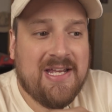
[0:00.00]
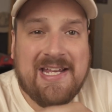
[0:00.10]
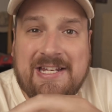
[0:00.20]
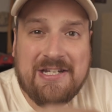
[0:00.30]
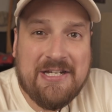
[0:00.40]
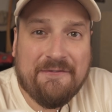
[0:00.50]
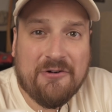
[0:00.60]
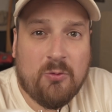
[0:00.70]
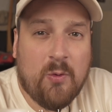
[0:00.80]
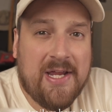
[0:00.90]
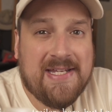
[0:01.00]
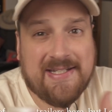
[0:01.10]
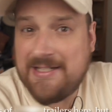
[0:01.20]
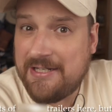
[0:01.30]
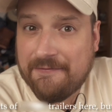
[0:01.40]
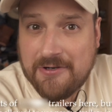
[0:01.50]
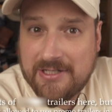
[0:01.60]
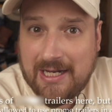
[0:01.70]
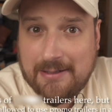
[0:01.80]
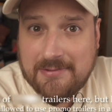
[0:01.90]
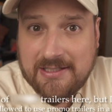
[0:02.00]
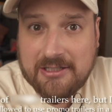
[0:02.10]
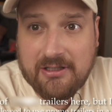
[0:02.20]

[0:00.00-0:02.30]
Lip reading: in different ways at different times in their